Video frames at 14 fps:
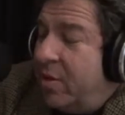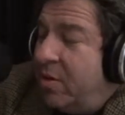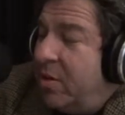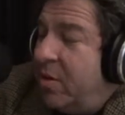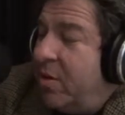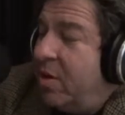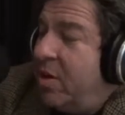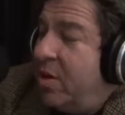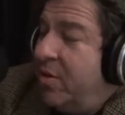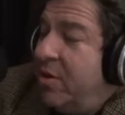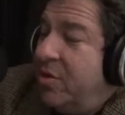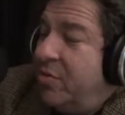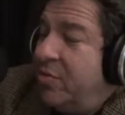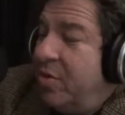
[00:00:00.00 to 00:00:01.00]
taking care of
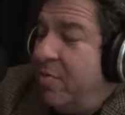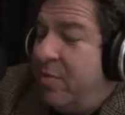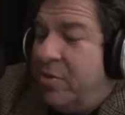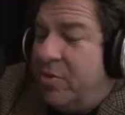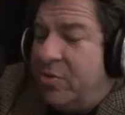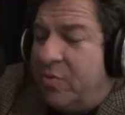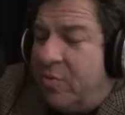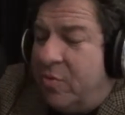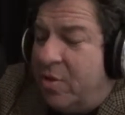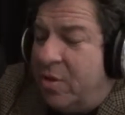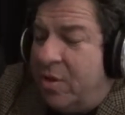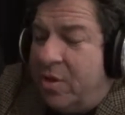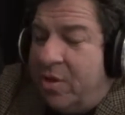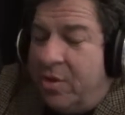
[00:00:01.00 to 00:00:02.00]
kids when the mothers are working,